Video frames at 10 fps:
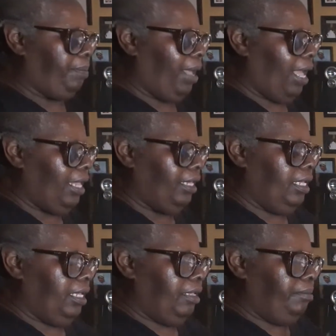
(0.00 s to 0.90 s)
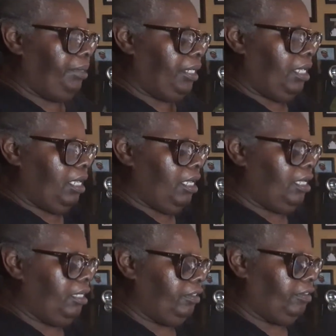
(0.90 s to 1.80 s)
pot
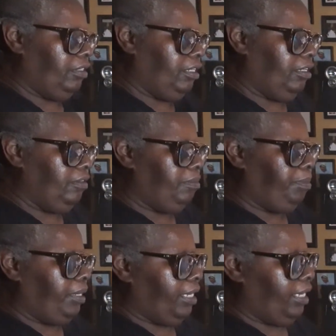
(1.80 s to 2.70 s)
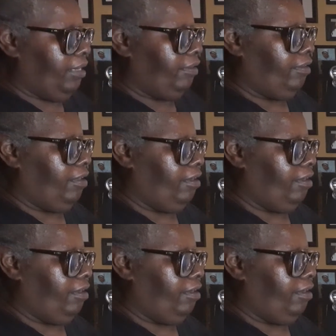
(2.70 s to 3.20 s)
because these plants